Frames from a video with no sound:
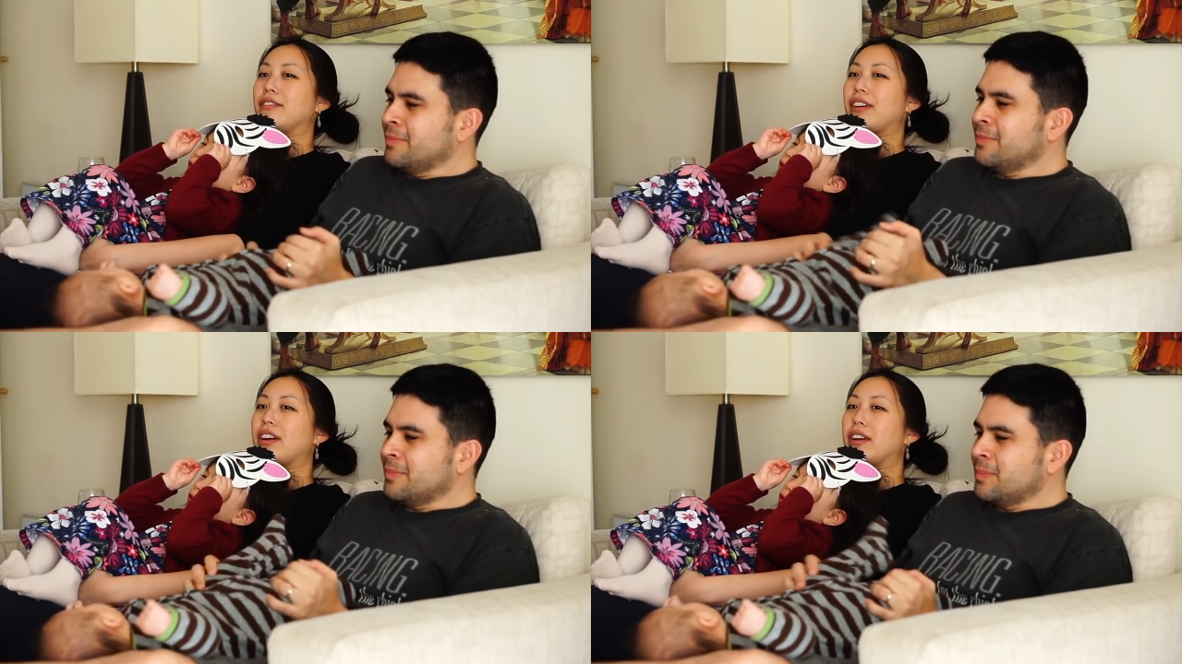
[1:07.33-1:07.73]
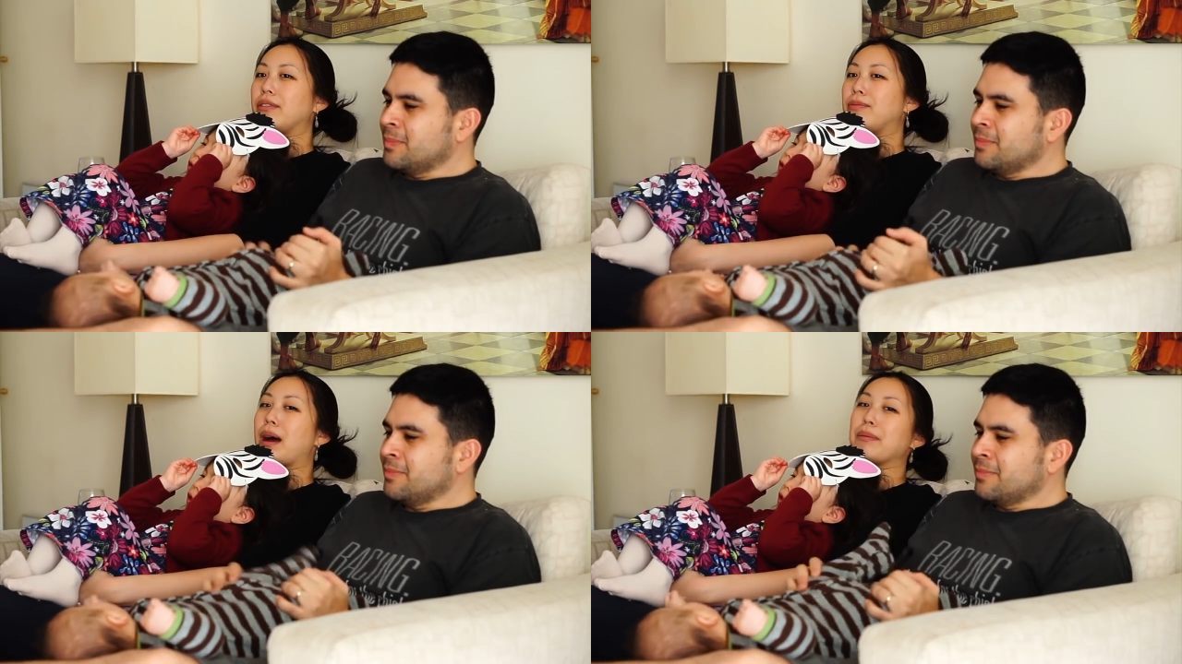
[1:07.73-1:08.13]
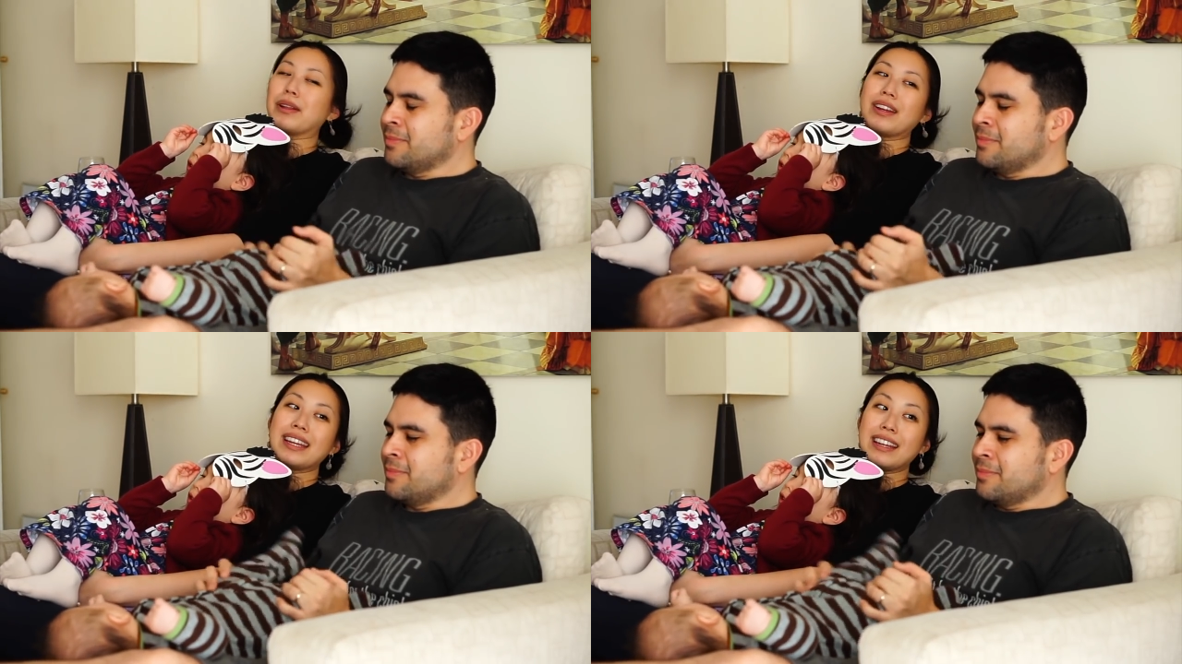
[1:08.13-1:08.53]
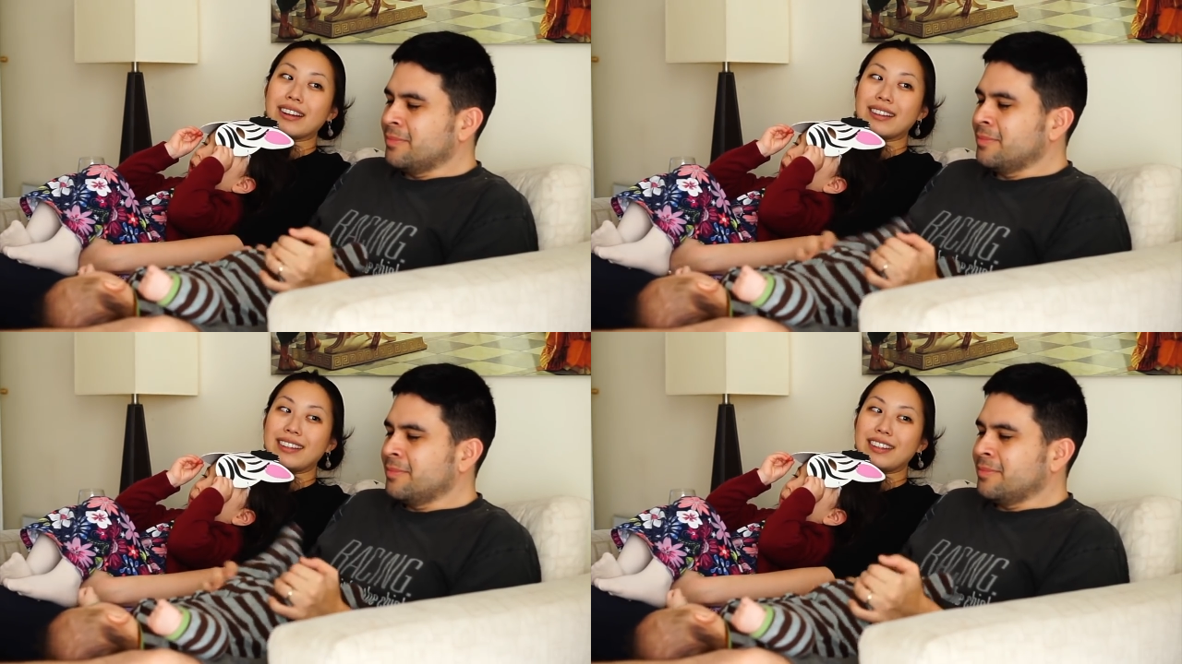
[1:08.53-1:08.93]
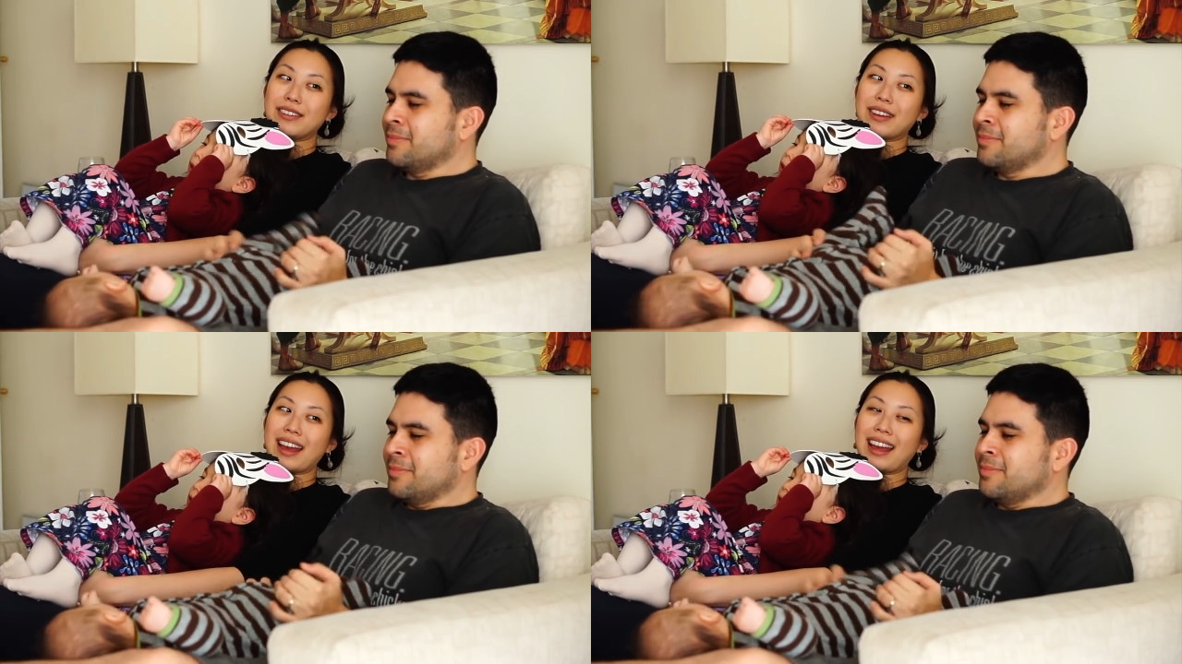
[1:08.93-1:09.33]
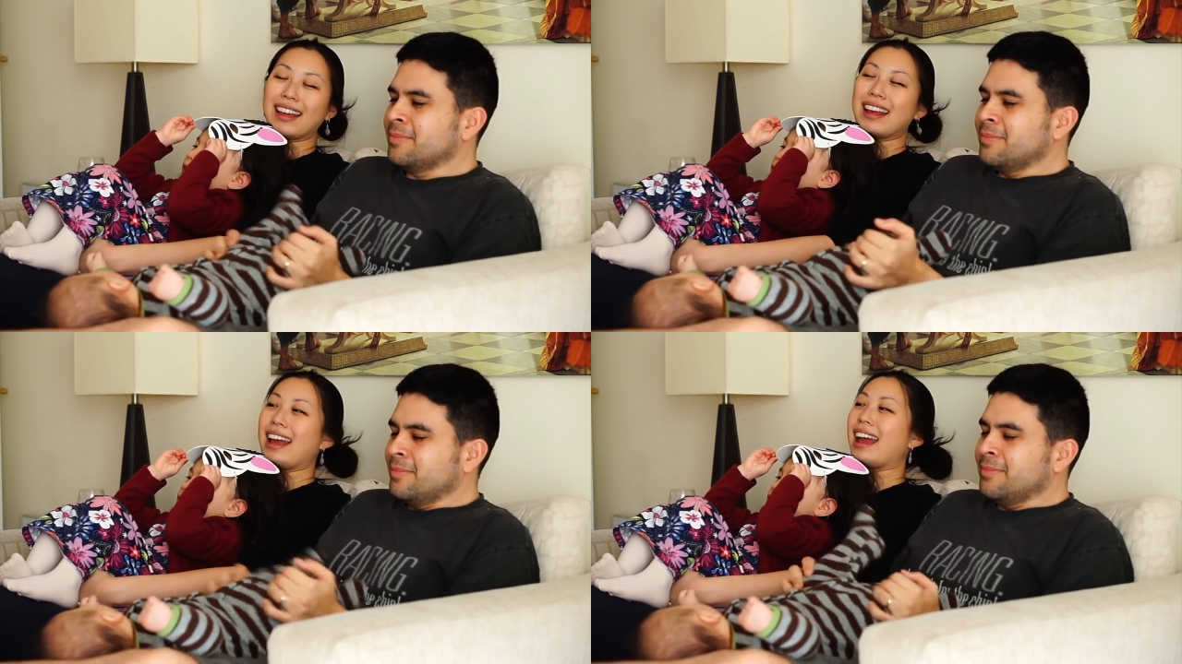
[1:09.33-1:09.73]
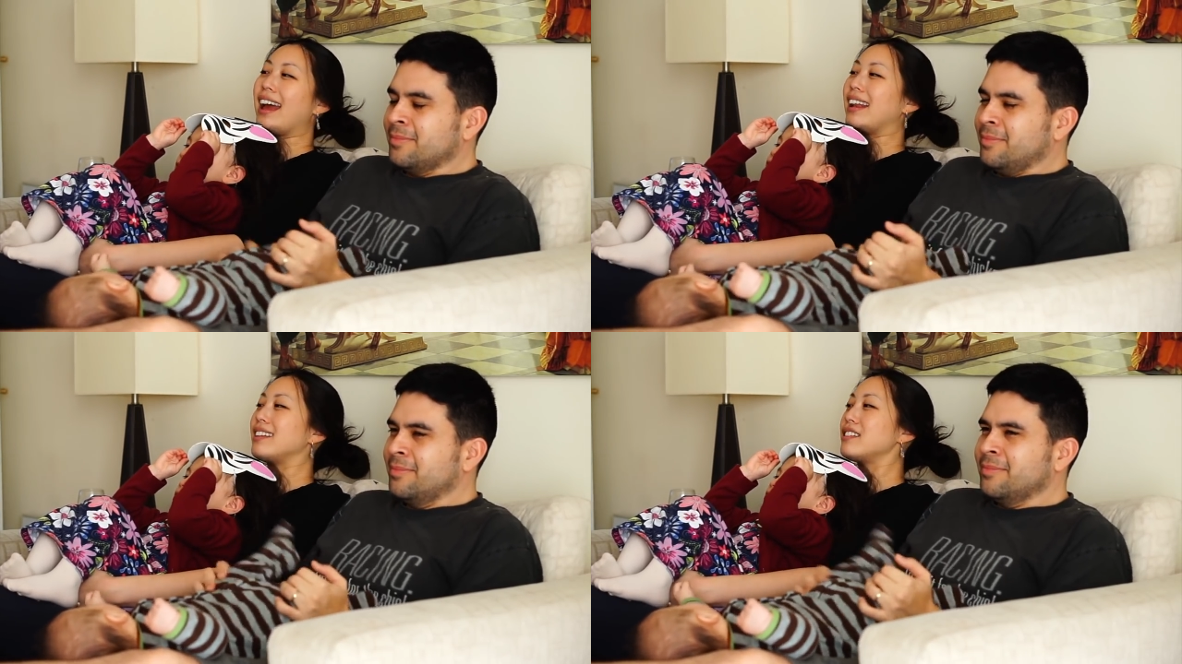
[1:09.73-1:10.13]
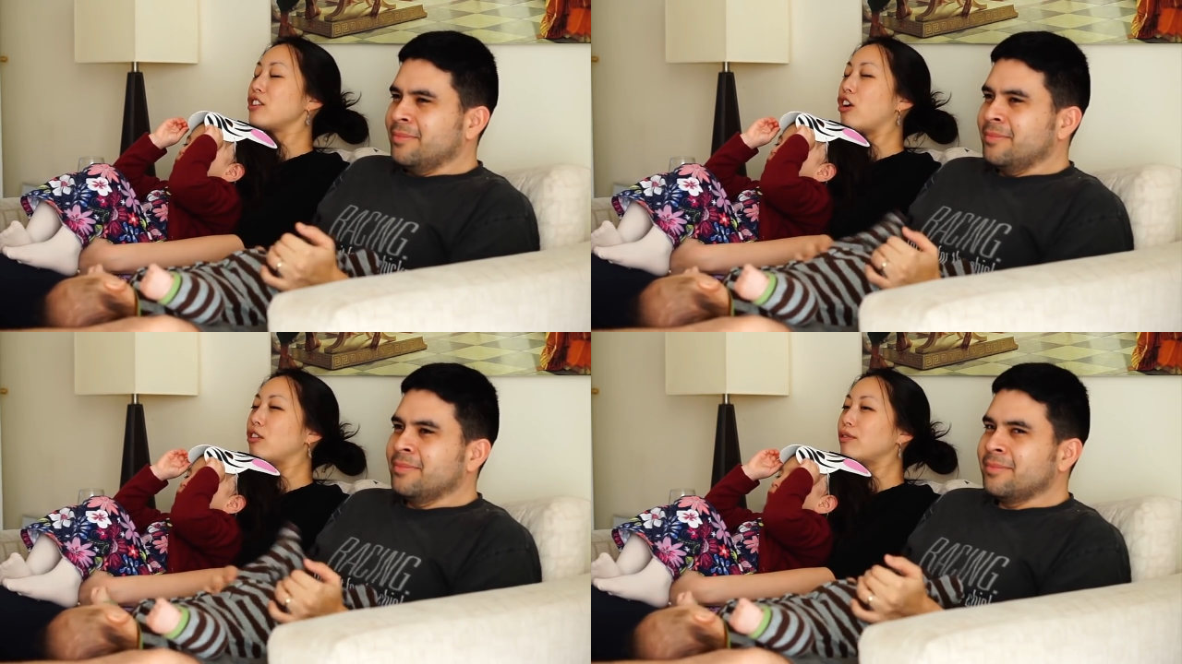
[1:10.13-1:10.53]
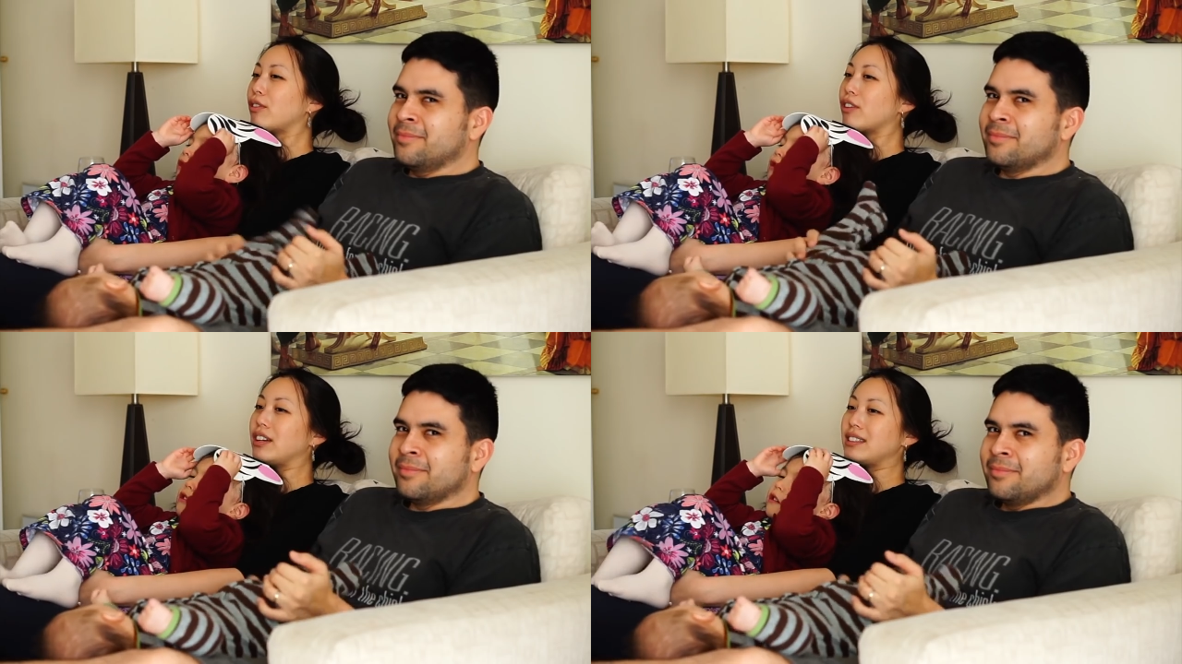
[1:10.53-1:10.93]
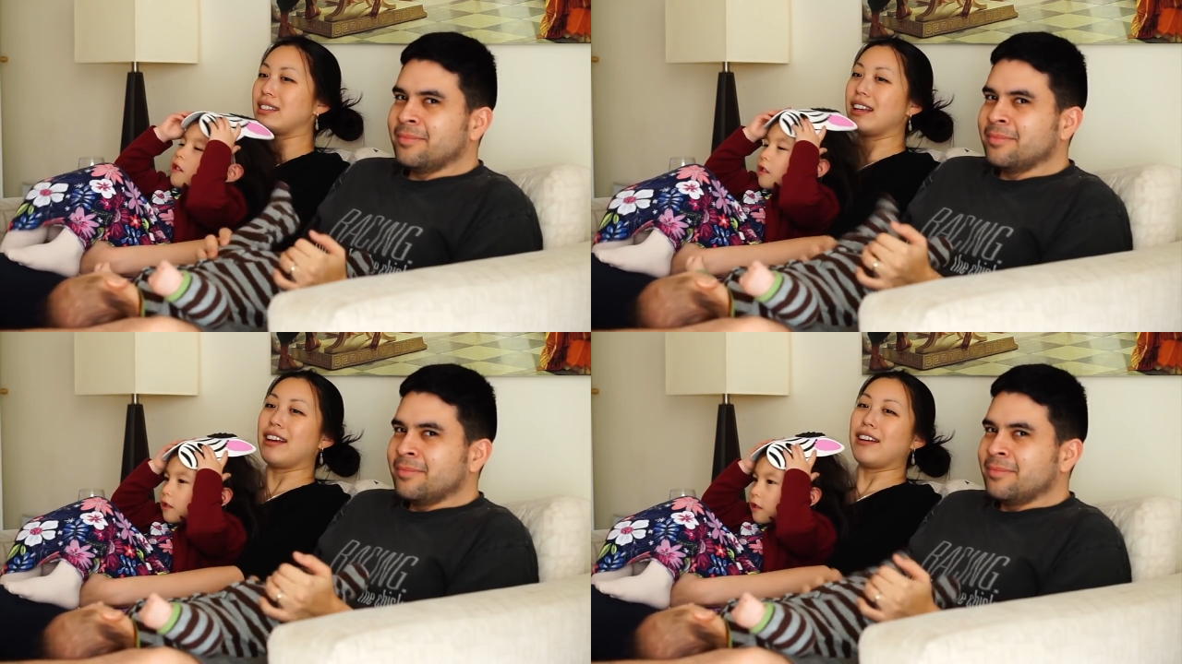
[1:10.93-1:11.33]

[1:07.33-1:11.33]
Speaker 1: very popular here in the UK. And it's known for its